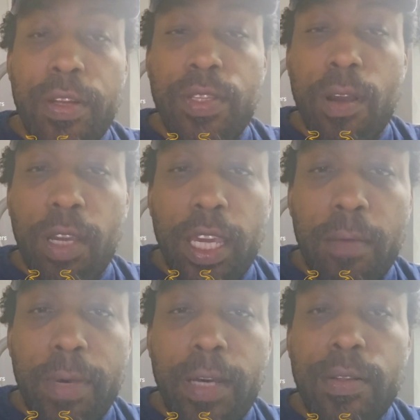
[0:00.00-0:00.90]
you're talking
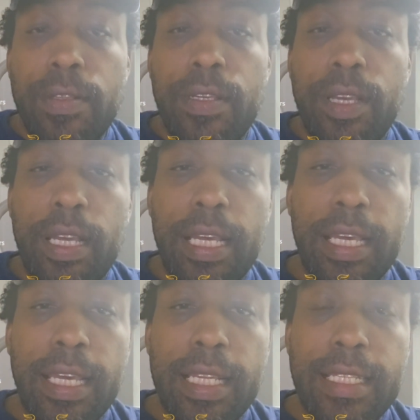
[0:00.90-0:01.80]
about.
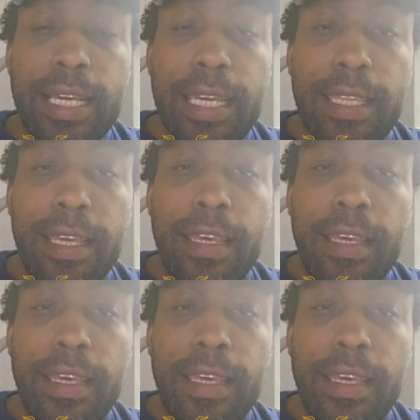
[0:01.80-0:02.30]
It's like